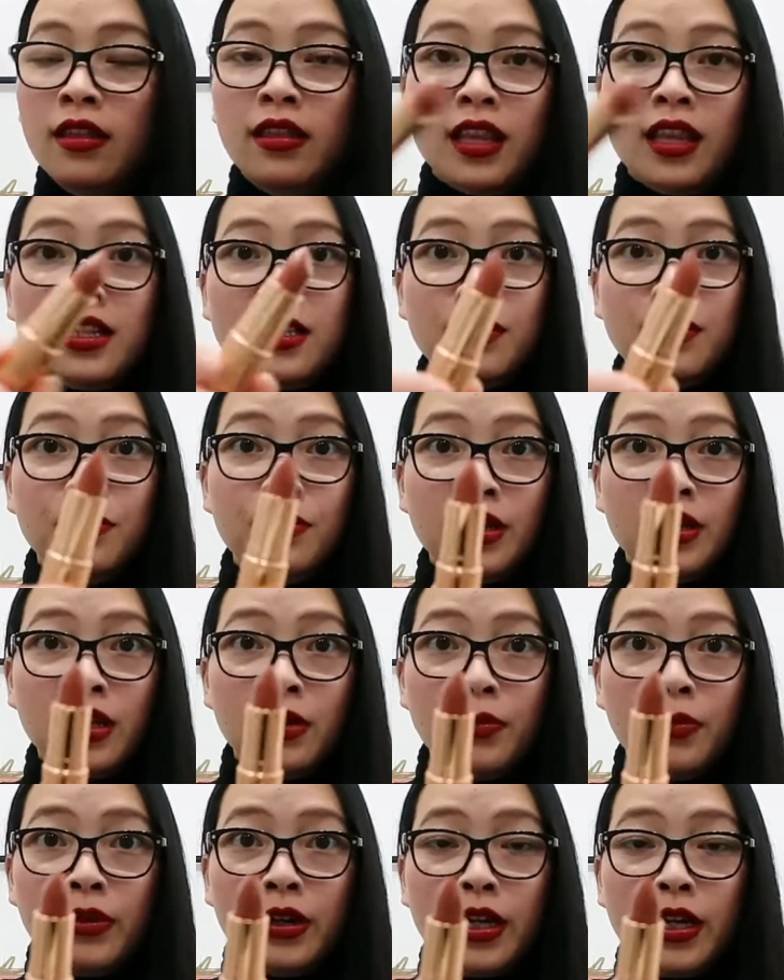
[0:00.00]
That's a
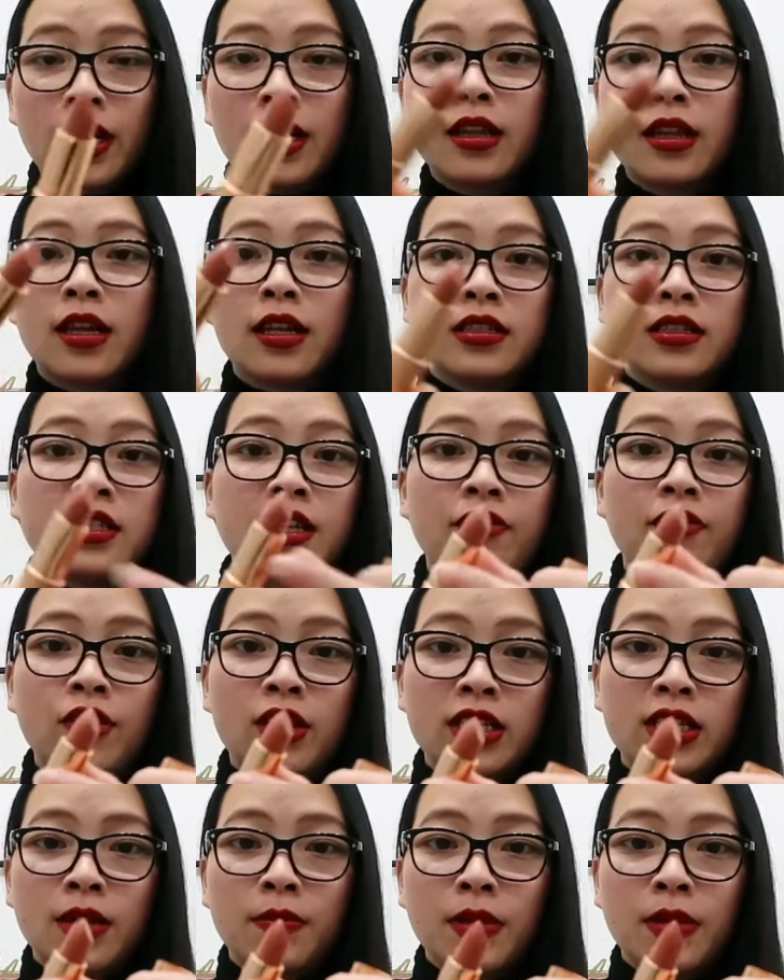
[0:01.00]
really pretty color,
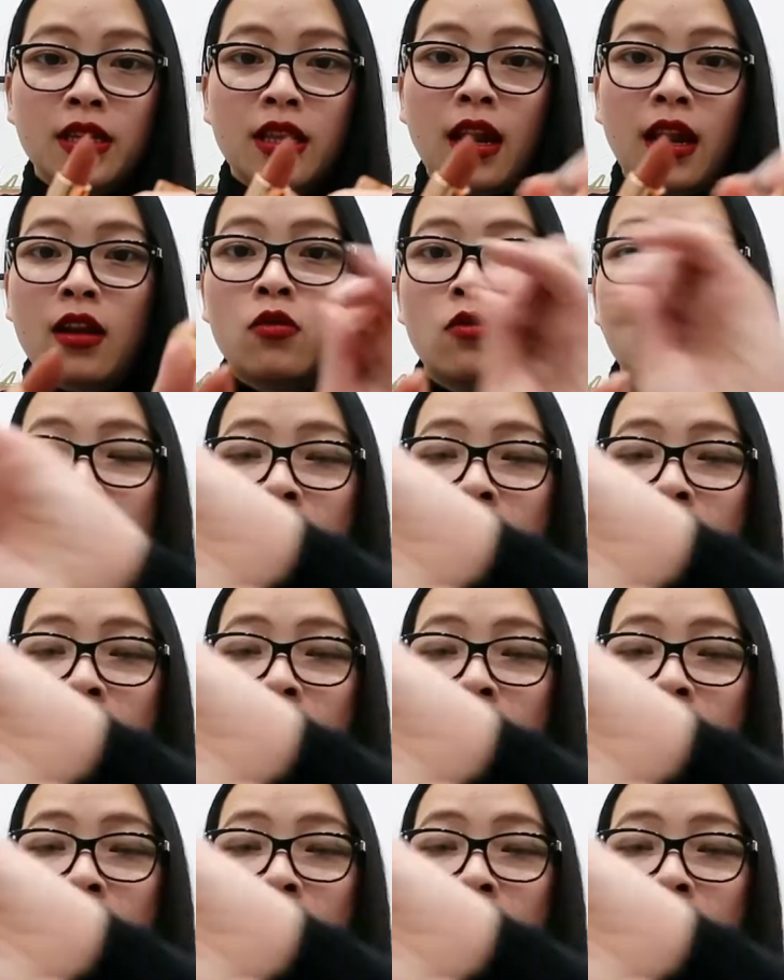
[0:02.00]
definitely something that I'll